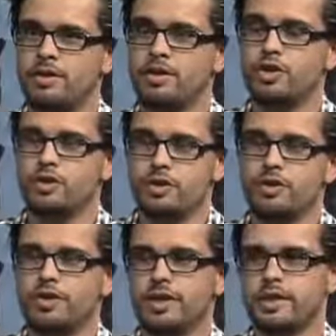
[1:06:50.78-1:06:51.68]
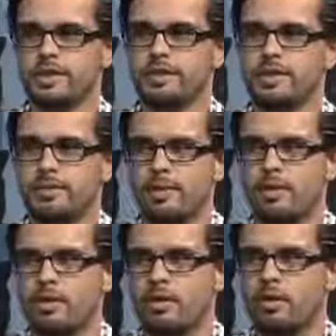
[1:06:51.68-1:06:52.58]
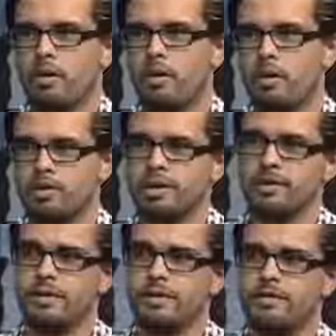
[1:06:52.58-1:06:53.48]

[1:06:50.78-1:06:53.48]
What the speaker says: June of 06 to September 07,